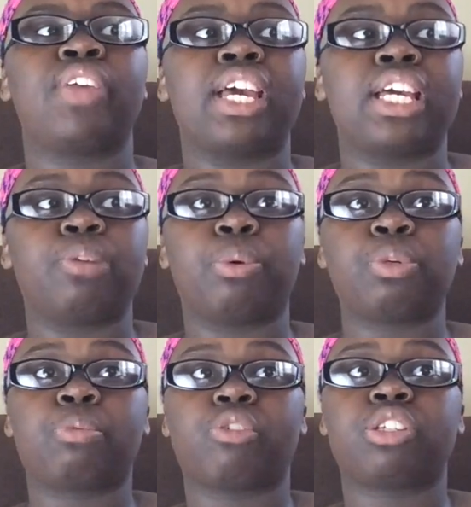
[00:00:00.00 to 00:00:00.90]
And we
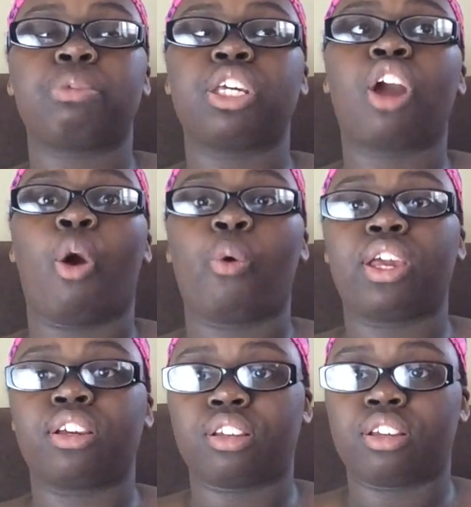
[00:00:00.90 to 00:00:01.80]
were supposed to be
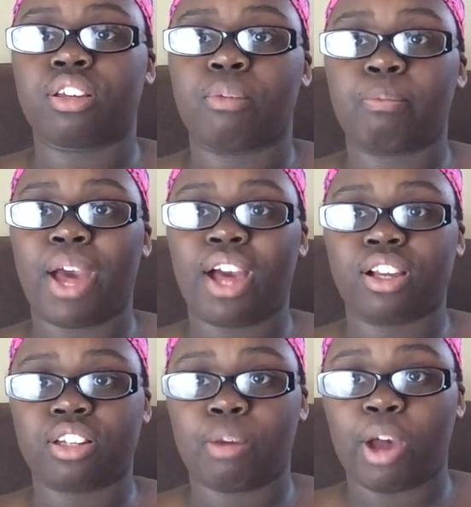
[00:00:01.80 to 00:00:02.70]
going
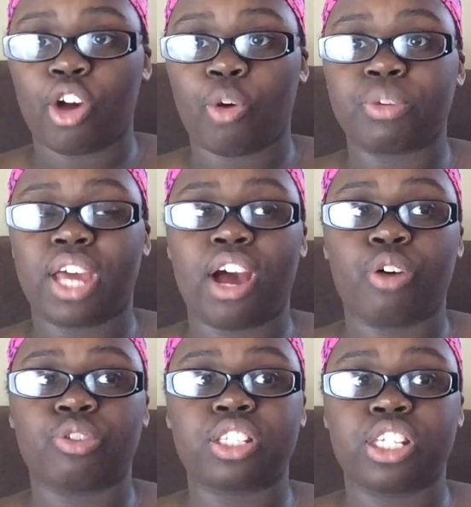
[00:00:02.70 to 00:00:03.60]
back to my
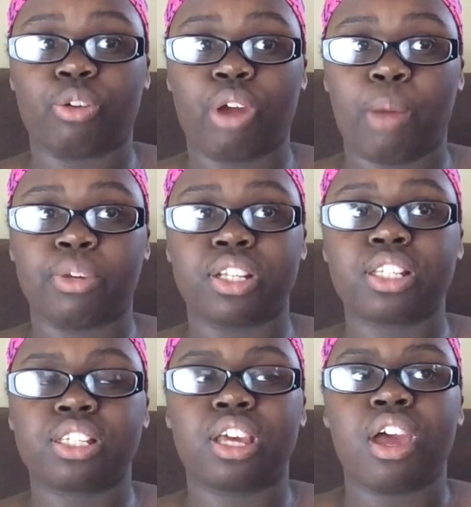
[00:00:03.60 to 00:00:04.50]
hometown, Cedar
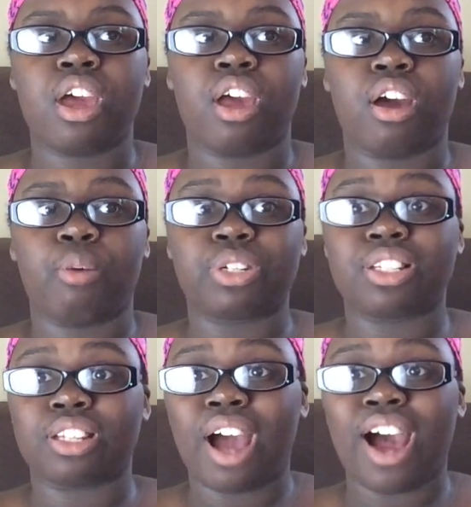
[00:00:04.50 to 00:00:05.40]
Rapids, which
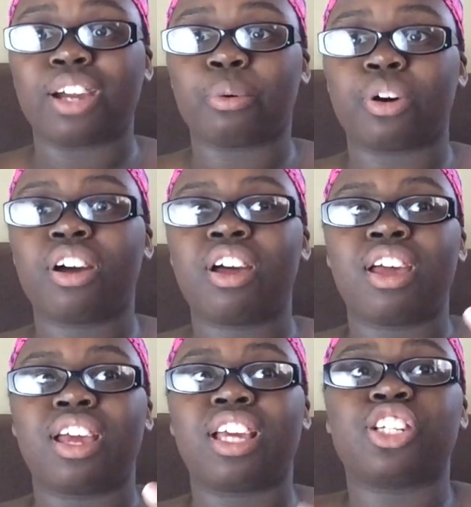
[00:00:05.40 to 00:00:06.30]
is in Iowa,
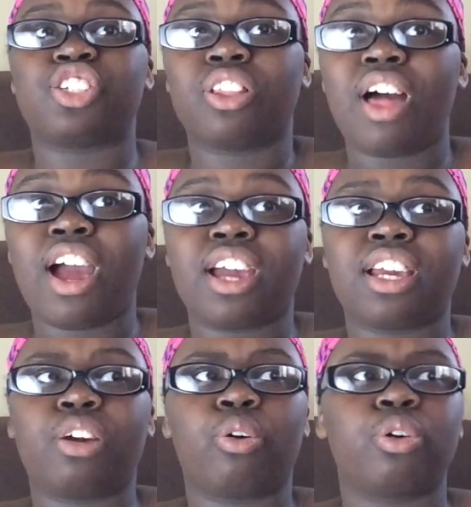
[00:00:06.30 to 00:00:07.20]
in
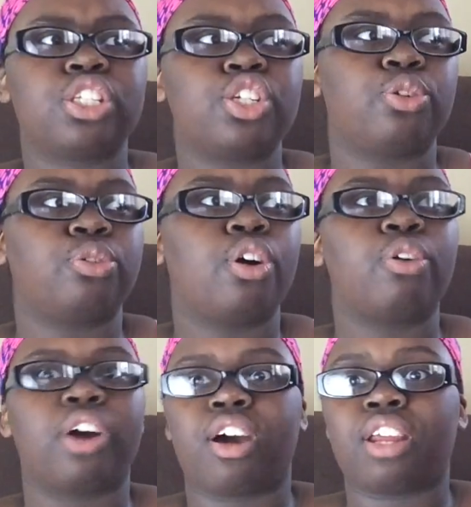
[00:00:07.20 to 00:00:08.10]
July, or is it June?
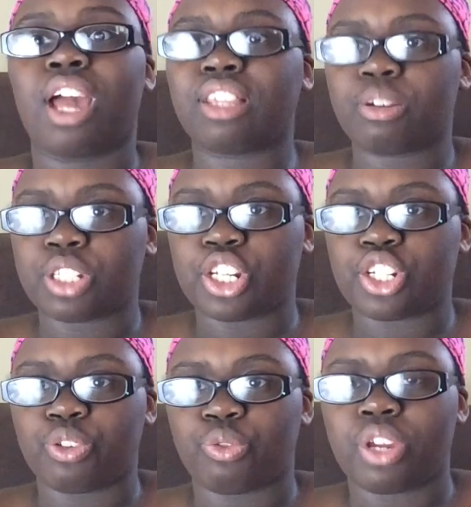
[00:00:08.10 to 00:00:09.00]
Oh God, I think it was in
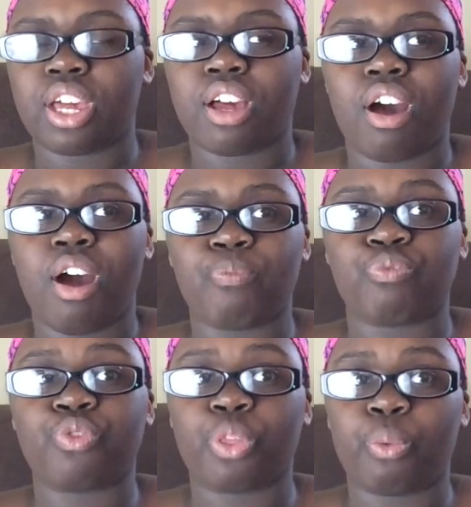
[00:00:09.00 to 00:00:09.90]
June,
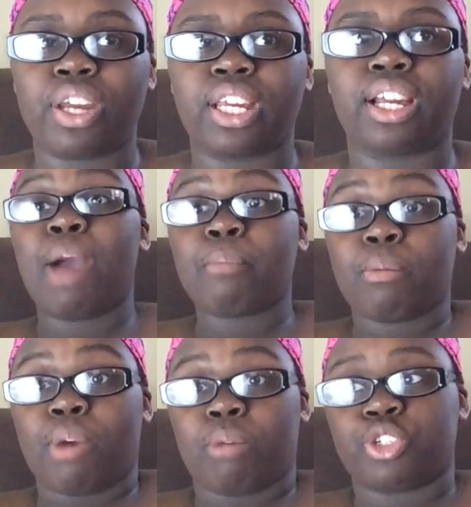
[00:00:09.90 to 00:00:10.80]
for the wedding. At
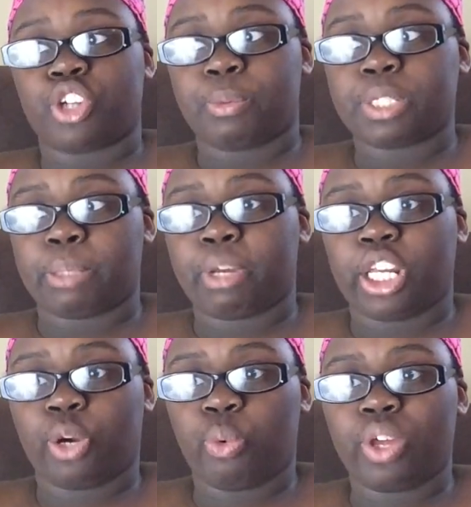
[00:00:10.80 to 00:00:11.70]
my mom's job,
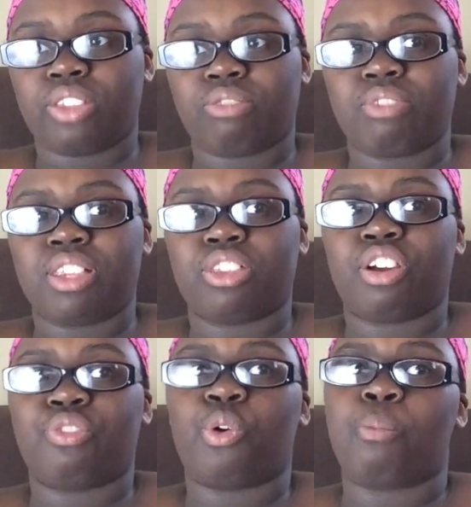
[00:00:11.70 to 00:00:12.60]
somebody quit.
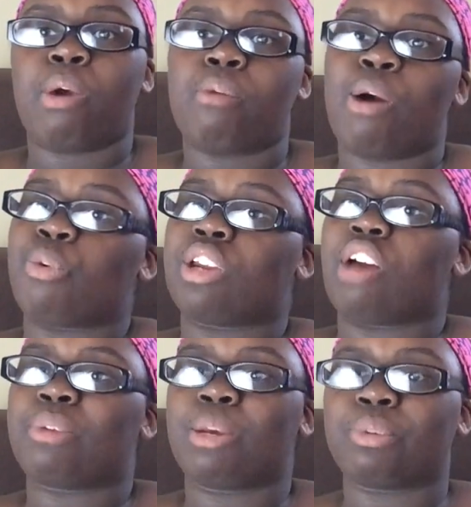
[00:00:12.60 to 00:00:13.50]
Therefore, my mom wouldn't
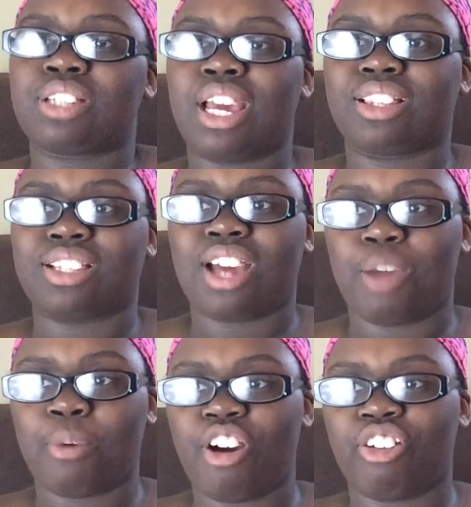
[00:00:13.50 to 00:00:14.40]
have been able to take the
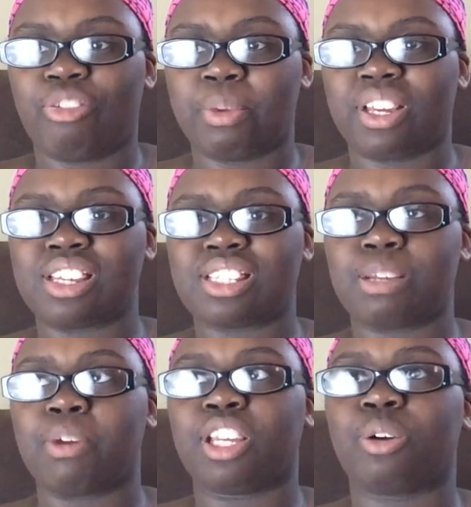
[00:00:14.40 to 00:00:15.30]
time off because
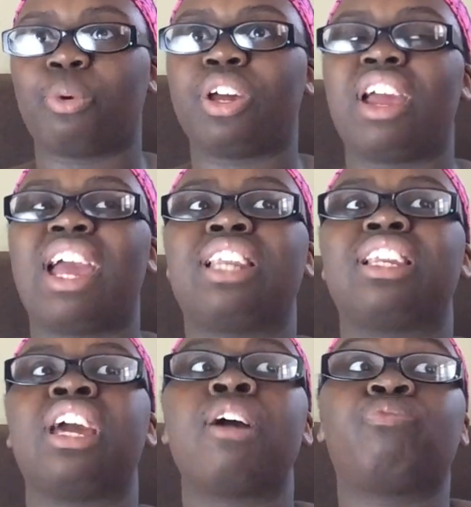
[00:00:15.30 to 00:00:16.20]
somebody quit.
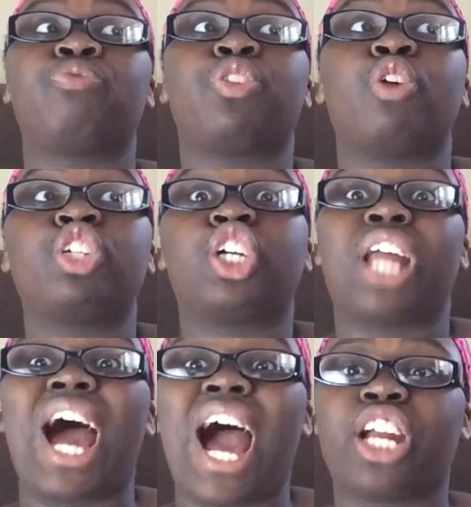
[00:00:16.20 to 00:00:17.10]
And though she
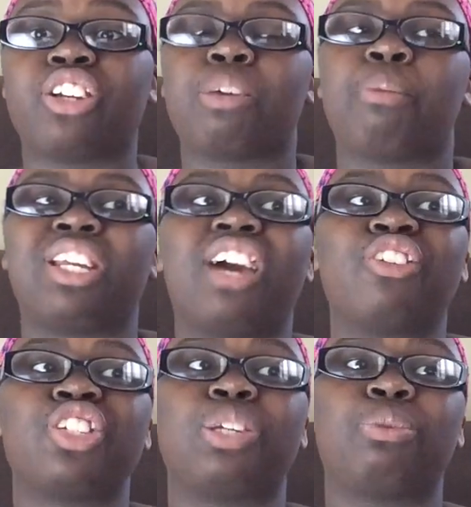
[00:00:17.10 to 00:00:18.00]
could hire somebody
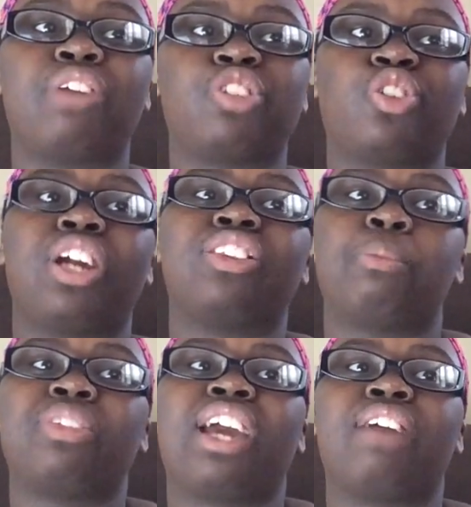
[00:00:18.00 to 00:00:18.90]
else, she would have to train
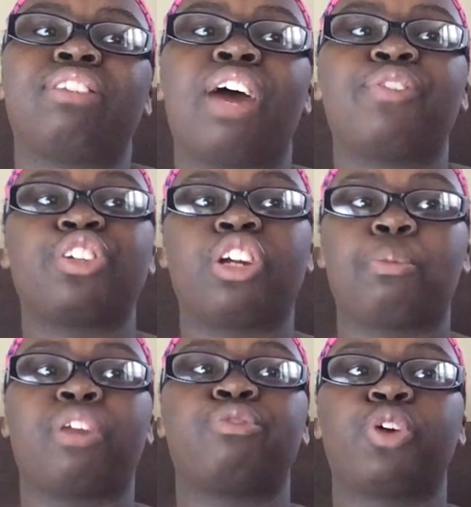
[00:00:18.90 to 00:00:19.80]
them, and they have to have a certain
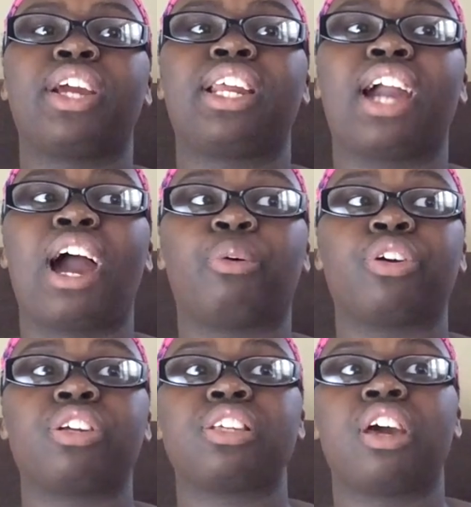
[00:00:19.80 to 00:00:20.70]
amount of training
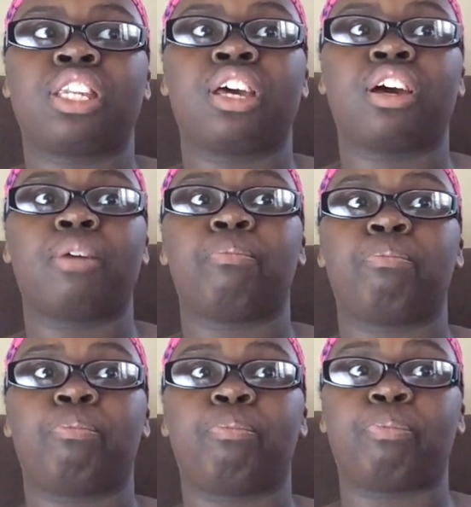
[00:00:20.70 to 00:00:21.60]
hours to
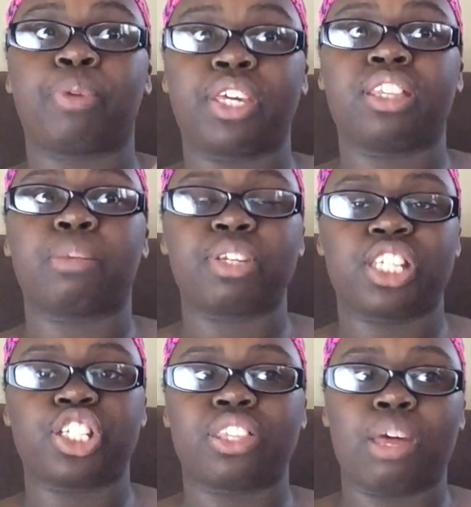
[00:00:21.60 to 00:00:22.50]
be the
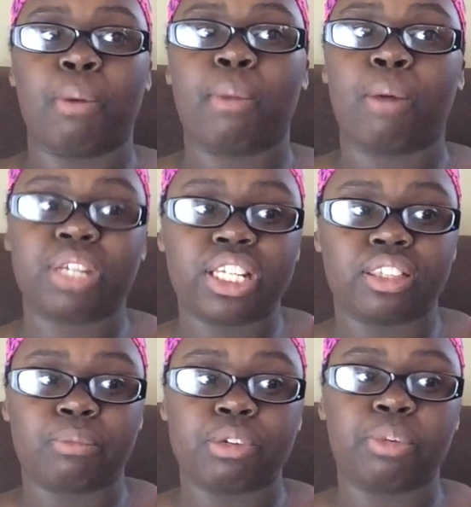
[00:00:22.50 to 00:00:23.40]
position that my mom
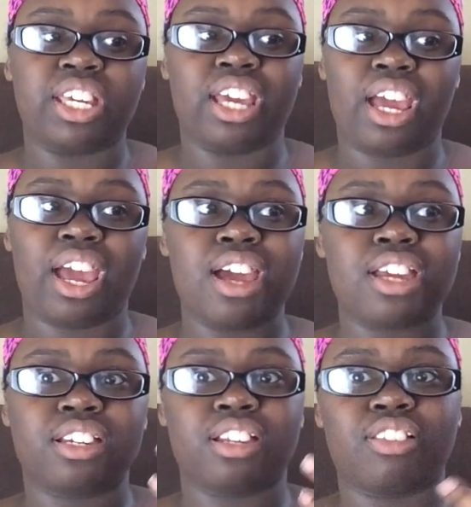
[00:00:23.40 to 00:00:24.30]
needed them to be,
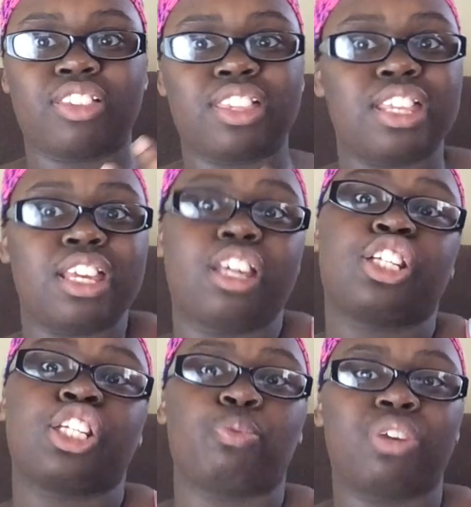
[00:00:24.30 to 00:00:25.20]
and it
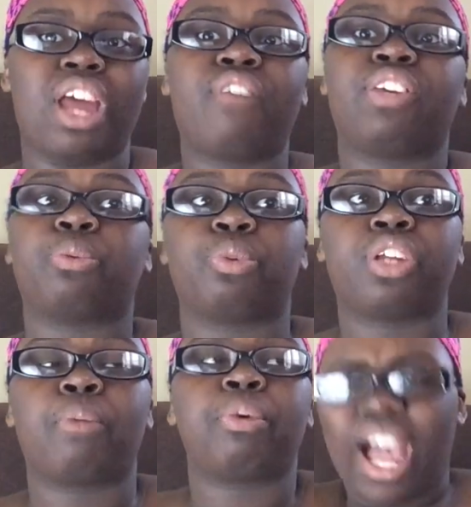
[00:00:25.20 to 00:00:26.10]
just wouldn't have equaled
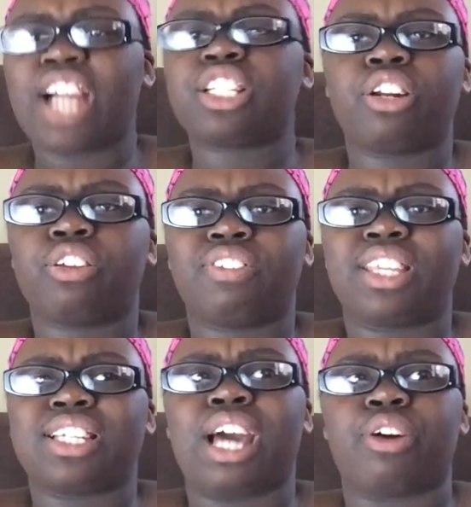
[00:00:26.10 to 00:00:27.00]
up. Actually, I don't even
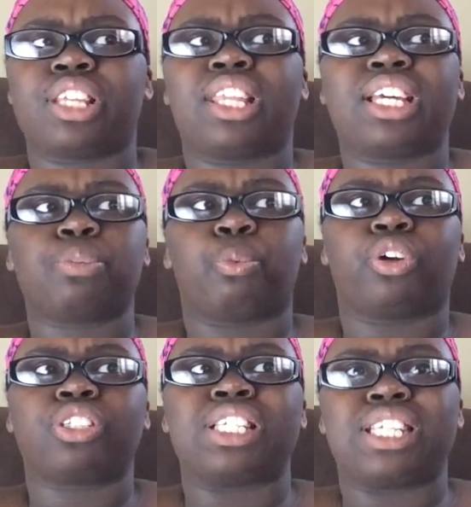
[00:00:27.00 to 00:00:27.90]
think it's hours. I think it's
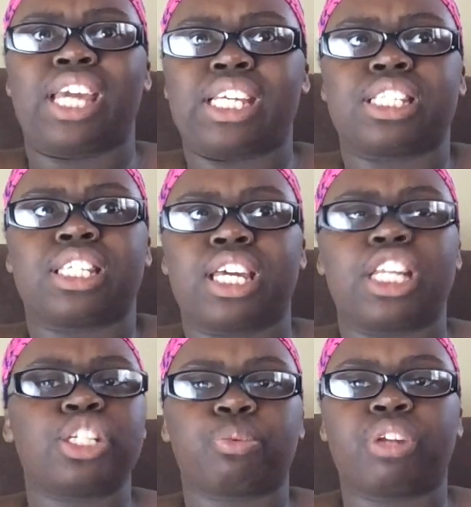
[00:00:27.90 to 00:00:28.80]
works and days, and
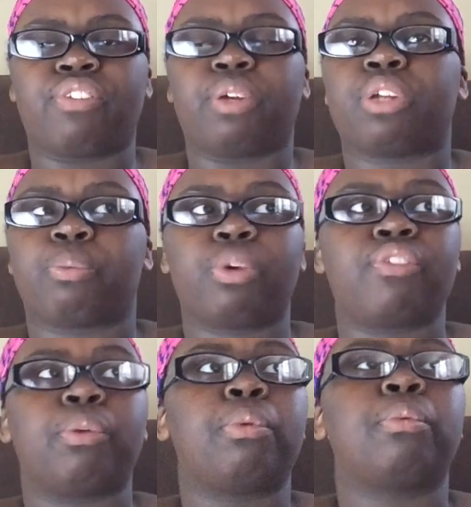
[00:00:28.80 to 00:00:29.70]
it just wouldn't have equaled up.
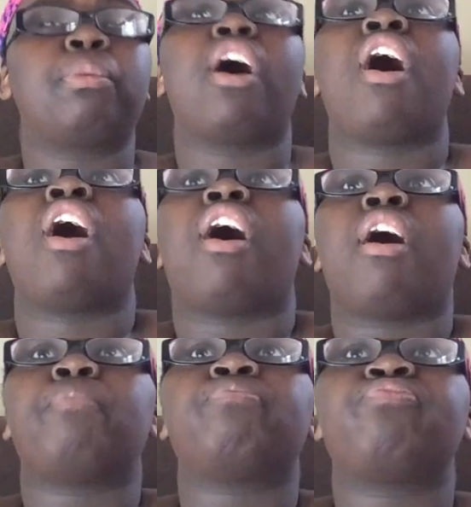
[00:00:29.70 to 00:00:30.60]
Whatever, blah, blah, blah.